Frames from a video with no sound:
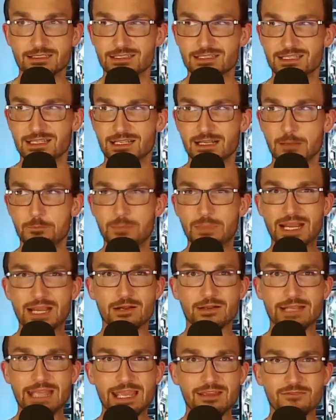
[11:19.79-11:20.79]
It's like a
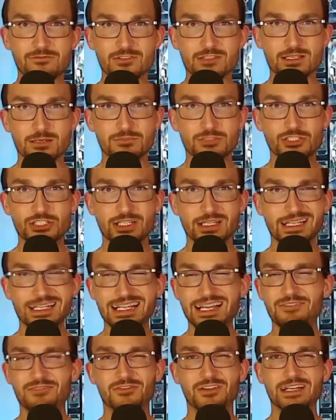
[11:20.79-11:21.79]
bear cave or some shit. Like,
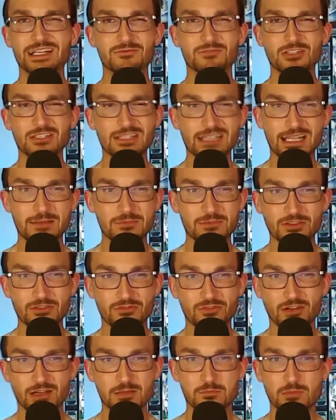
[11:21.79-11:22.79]
I forget what the name of the
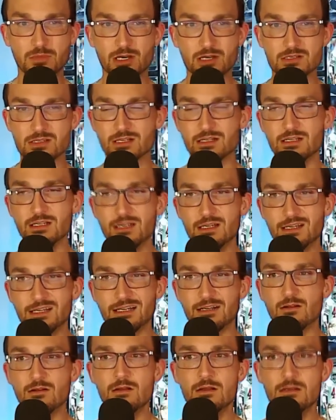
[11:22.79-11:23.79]
fucking bars are. I
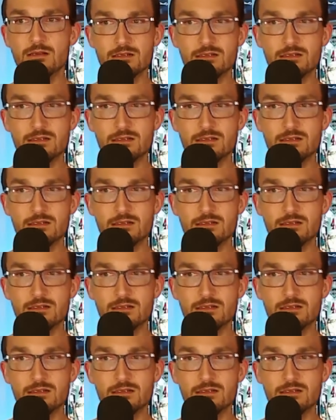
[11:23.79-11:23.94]
don't know.